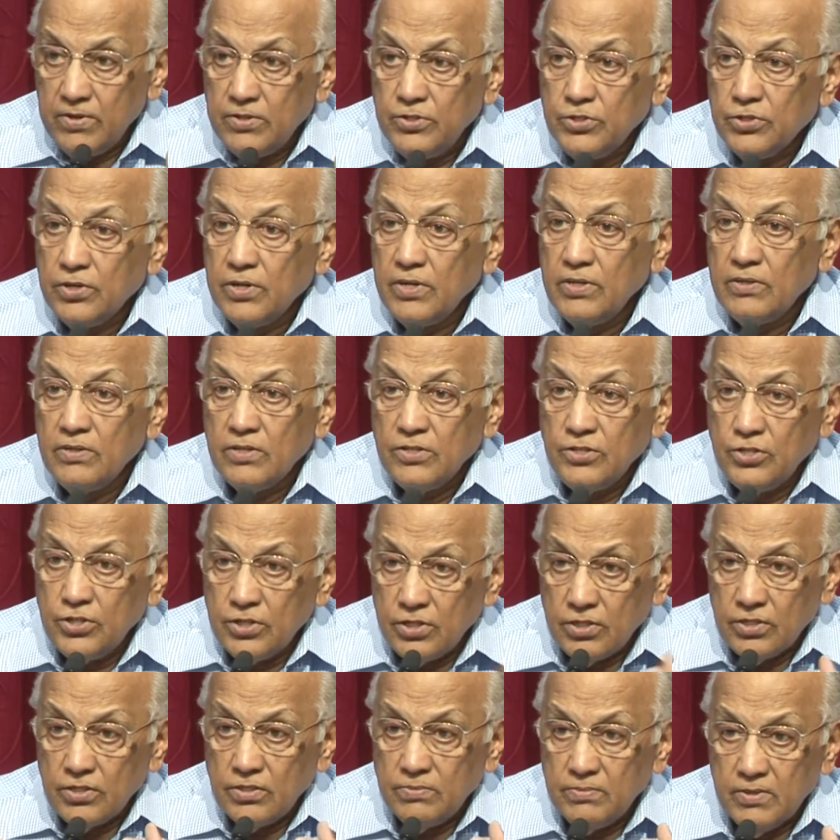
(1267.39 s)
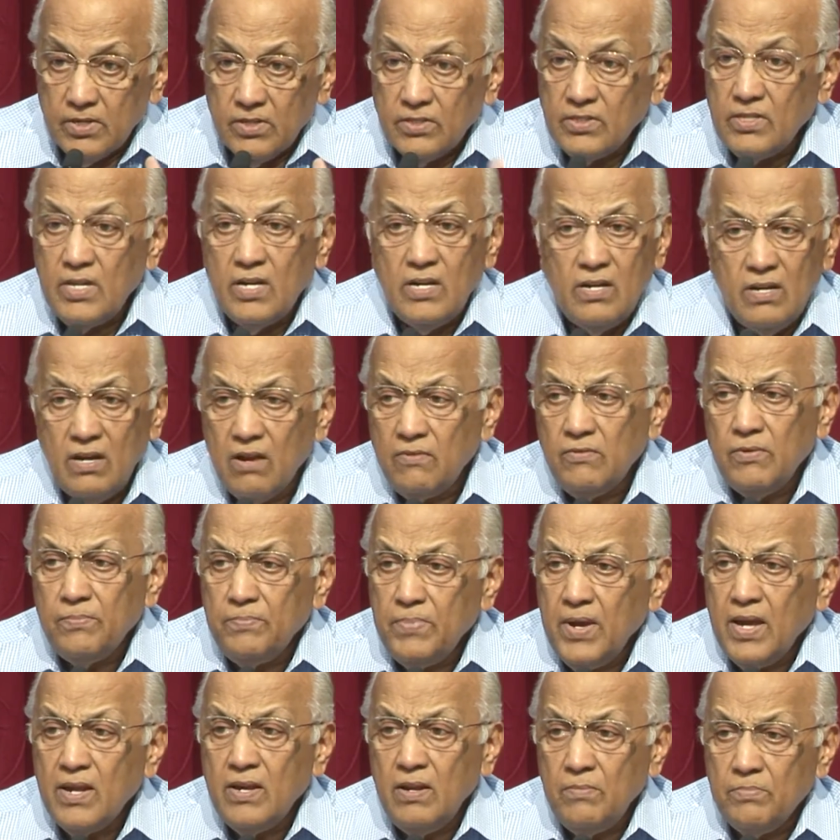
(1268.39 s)
joined the church because they didn't have to
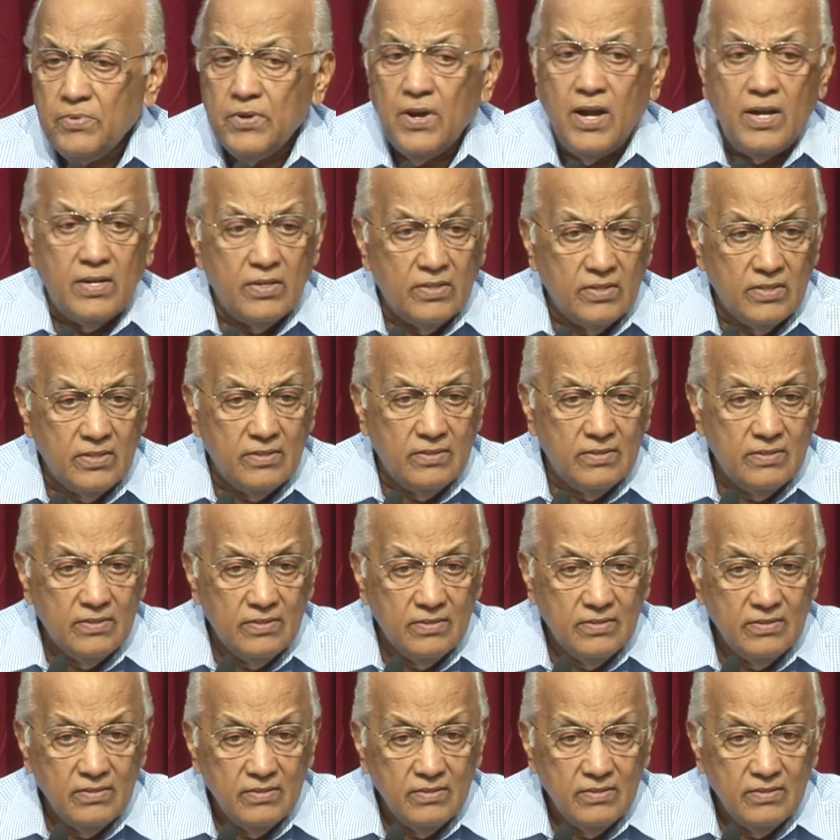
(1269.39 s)
pay any price.